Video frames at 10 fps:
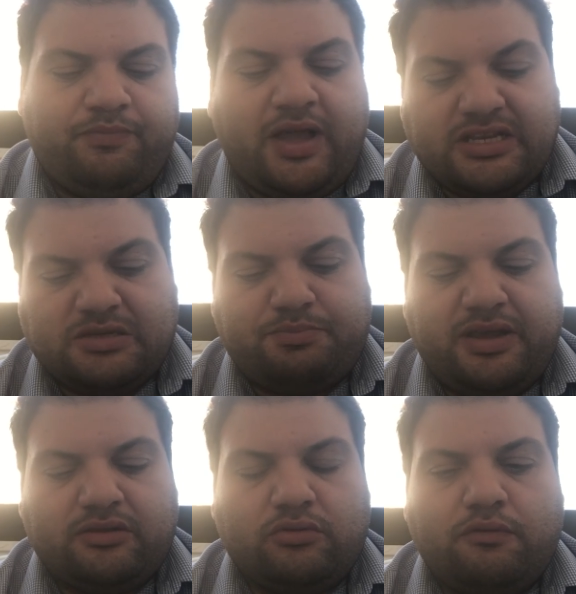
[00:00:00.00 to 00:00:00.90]

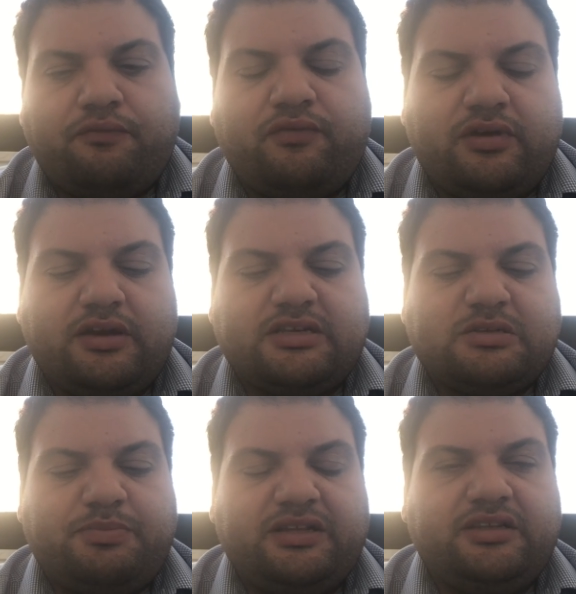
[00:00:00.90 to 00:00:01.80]
aspect of uh,
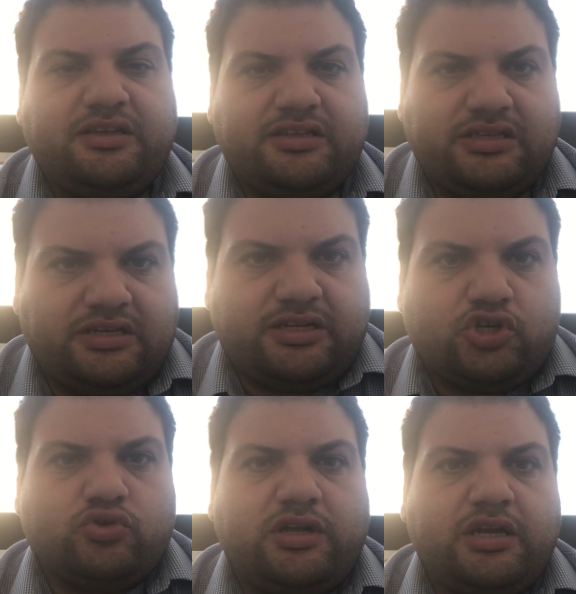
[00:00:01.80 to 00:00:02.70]
expanding
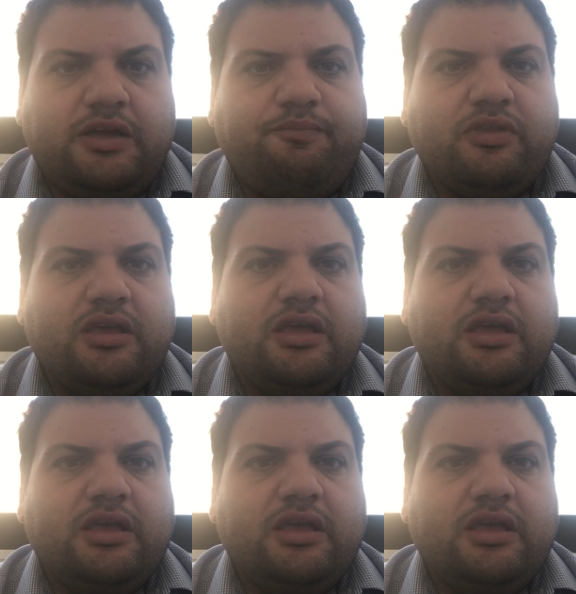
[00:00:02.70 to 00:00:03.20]
internationally.